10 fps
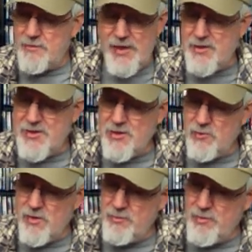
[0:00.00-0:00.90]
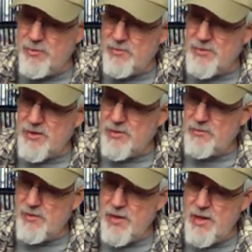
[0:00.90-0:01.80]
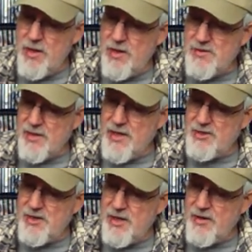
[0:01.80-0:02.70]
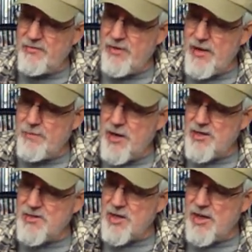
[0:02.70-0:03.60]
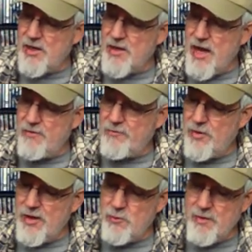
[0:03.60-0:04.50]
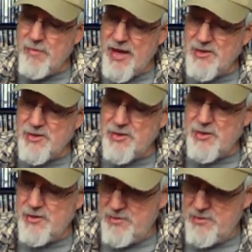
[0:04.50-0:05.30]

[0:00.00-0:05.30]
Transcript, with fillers: I just don't remember them, so it's a legendary vampire saga now fully remastered.